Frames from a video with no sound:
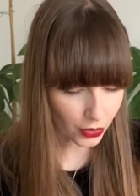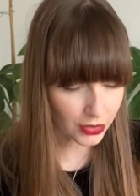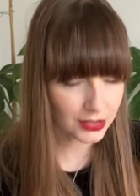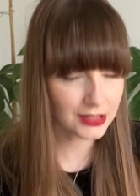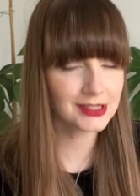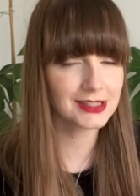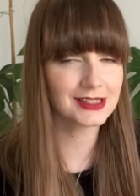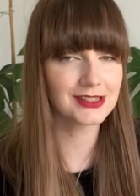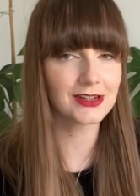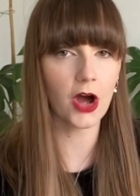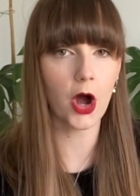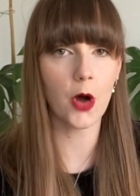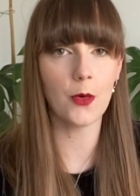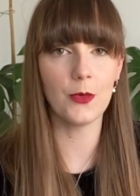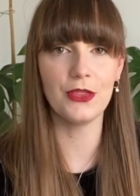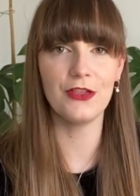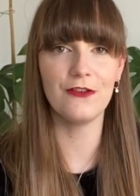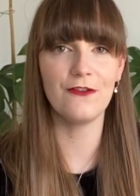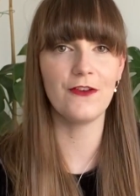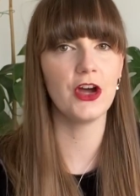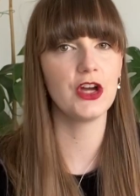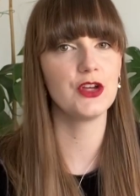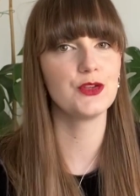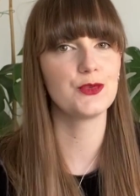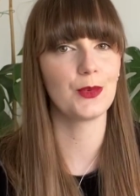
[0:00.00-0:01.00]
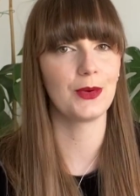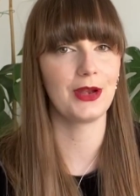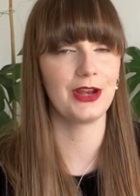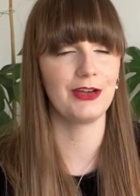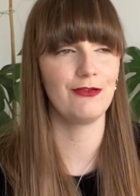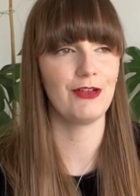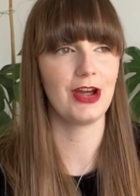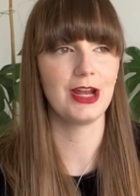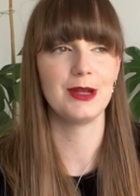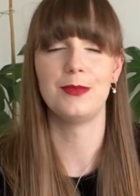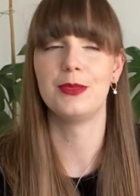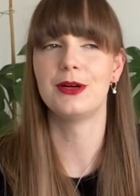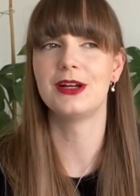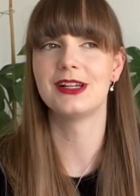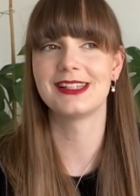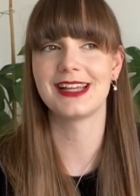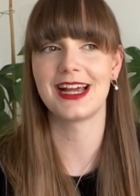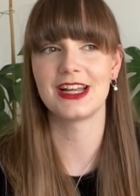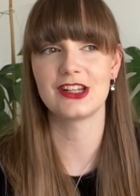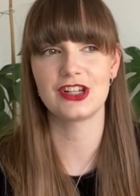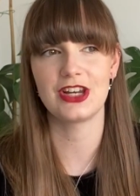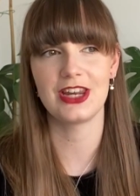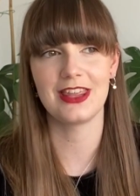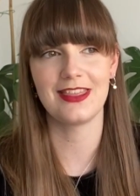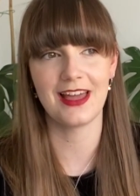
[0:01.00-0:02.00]
going to start with the first one I read because
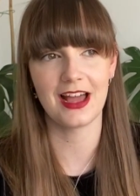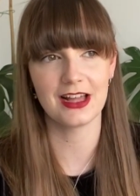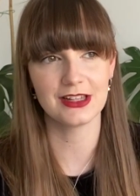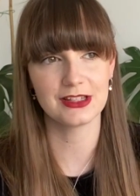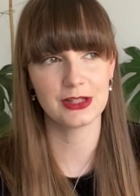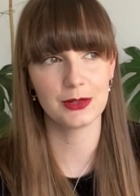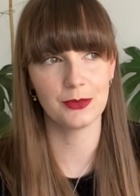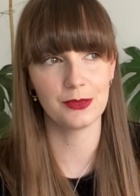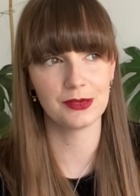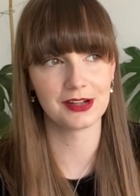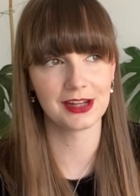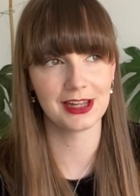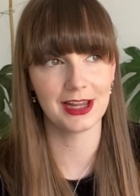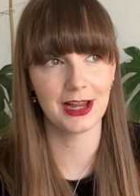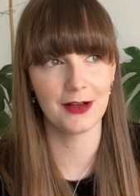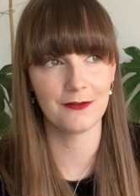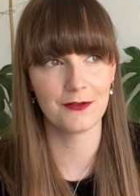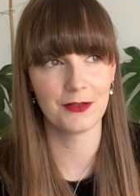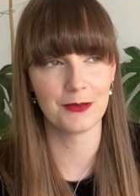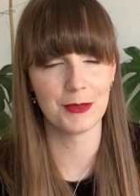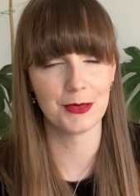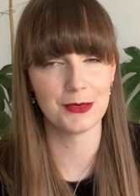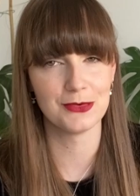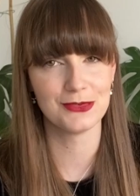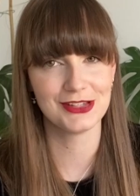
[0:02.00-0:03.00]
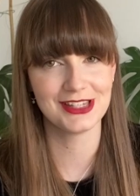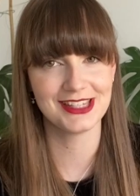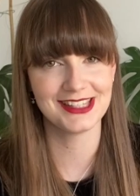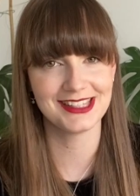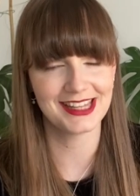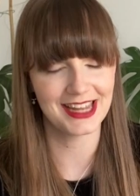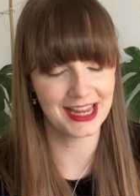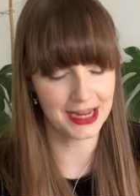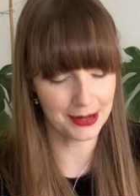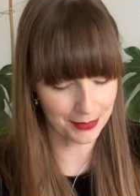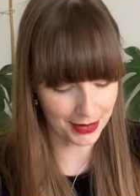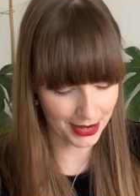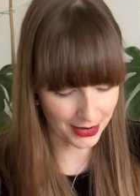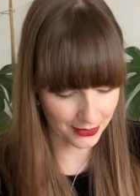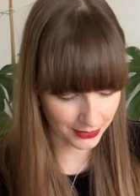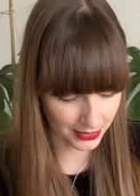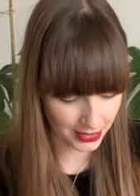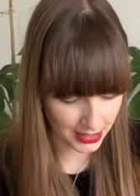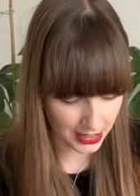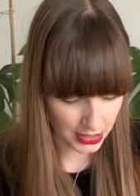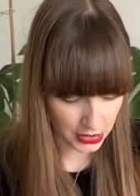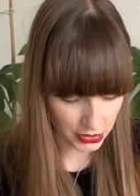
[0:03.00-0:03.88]
actually that's the one I have the most to say about.